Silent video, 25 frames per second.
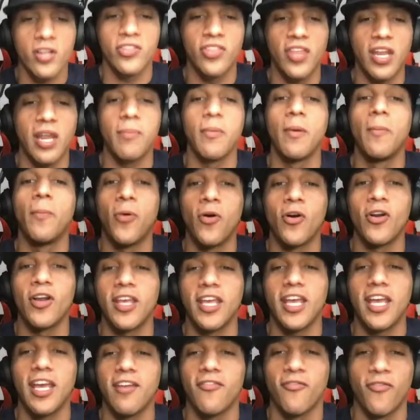that I've been putting
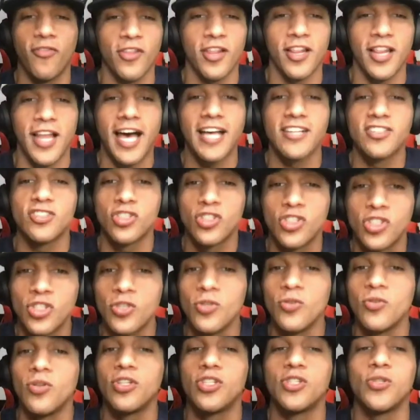in for the last
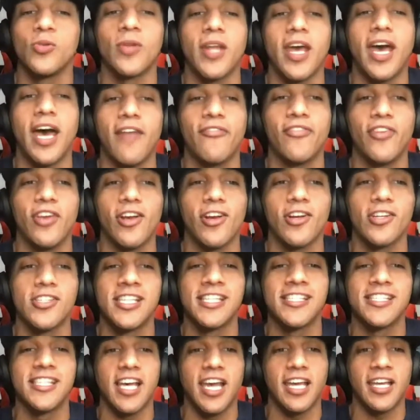2 to 2.5 years,
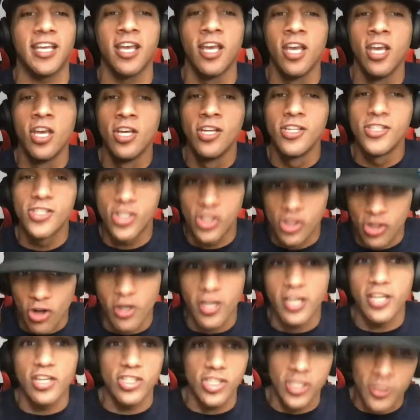it's like
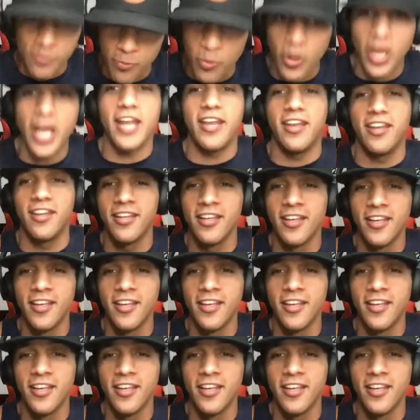starting to spread.